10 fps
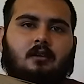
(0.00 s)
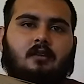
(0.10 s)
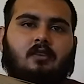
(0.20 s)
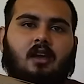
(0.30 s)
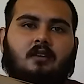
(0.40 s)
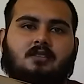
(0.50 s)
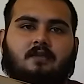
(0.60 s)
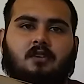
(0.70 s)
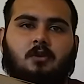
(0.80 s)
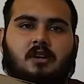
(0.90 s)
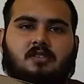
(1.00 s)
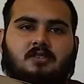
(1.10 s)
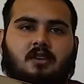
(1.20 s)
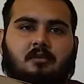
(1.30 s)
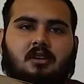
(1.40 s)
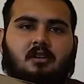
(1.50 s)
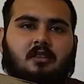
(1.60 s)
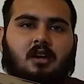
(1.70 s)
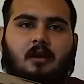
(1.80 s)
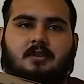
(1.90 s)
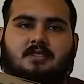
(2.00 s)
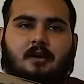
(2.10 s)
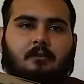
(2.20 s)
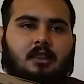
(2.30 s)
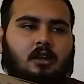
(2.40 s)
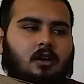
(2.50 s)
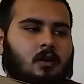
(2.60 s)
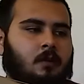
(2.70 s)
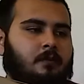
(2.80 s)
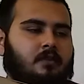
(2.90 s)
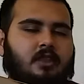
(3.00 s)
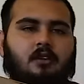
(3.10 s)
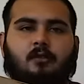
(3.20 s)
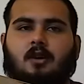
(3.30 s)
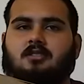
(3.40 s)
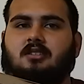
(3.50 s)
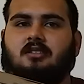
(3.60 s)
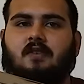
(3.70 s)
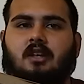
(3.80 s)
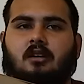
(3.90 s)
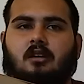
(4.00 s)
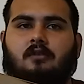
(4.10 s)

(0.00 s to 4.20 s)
If you guys have any questions, let me know in the comments down below. Thank you for watching this video.